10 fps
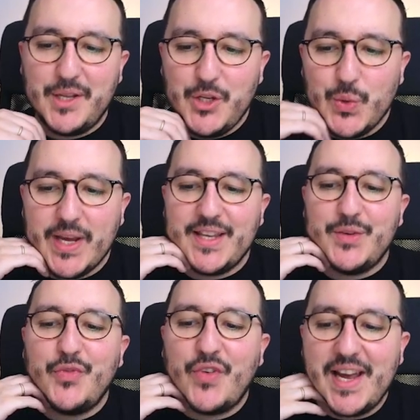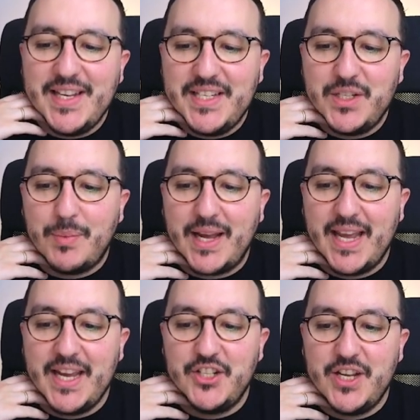you can find this
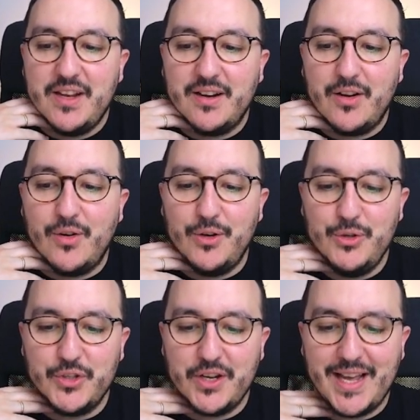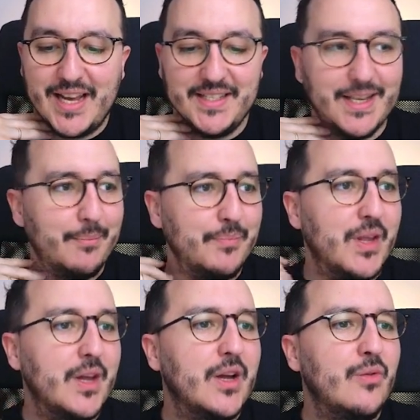package here called user item
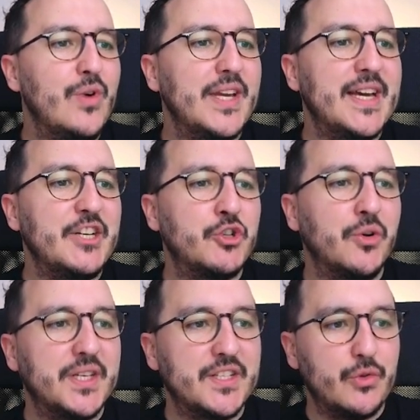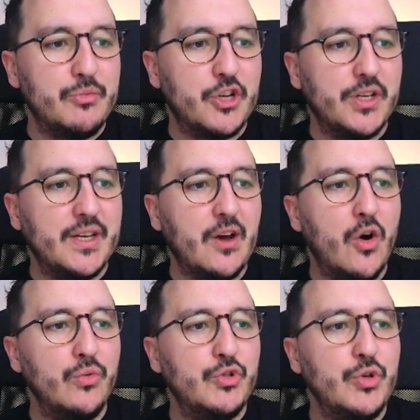with a short description and
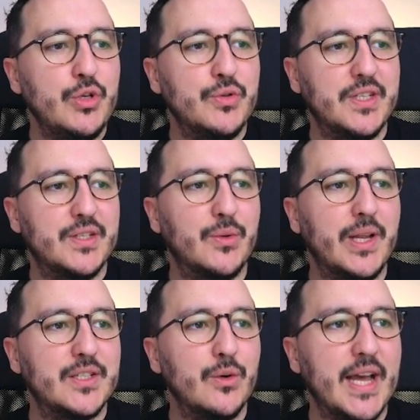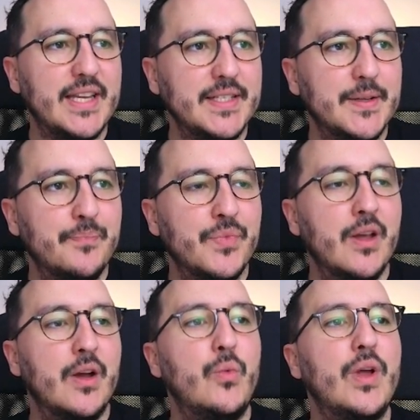how to use it. So let's look at it.
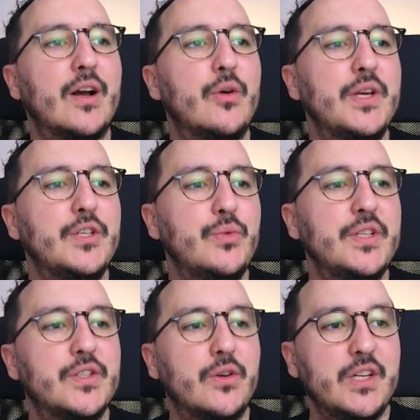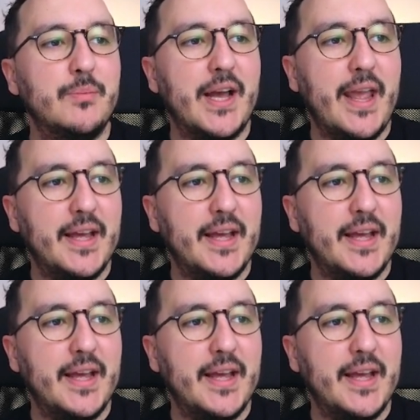We are going to install it by